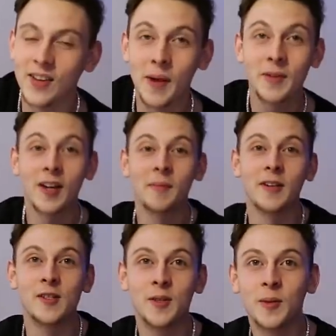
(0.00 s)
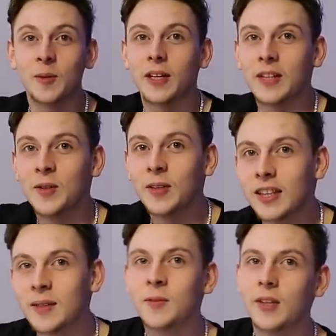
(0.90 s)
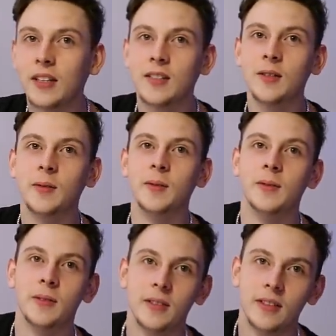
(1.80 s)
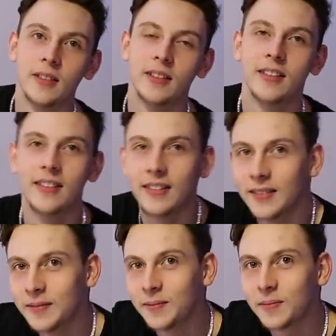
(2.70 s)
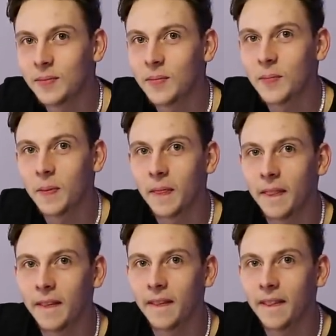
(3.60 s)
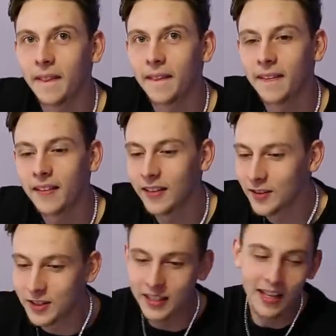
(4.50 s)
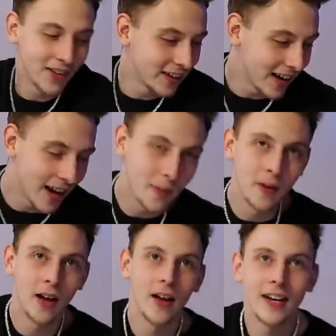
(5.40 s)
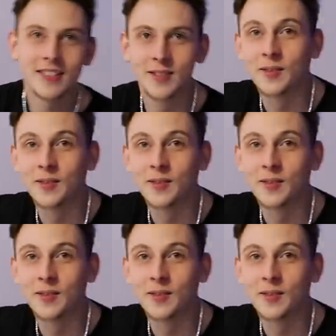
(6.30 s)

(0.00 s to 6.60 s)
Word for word: No, I'm talking about you. Like, do you let them do that to you? So what? So where are you going? What's the next question? Sit down. I'll, I'll ask